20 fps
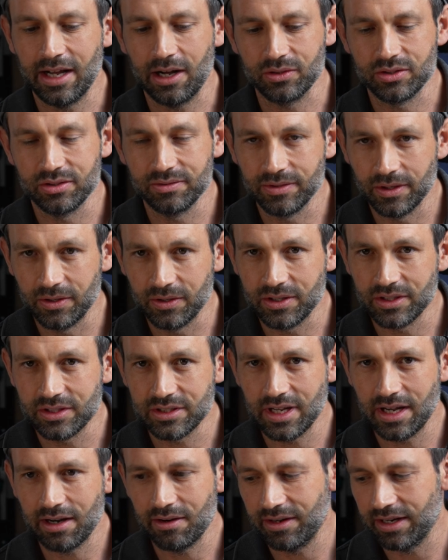out of focus
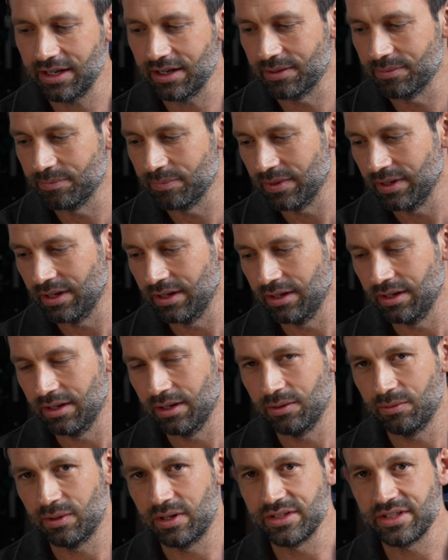area.
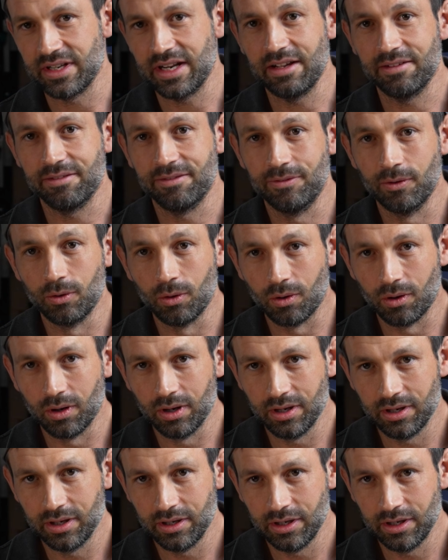Whereas at f4,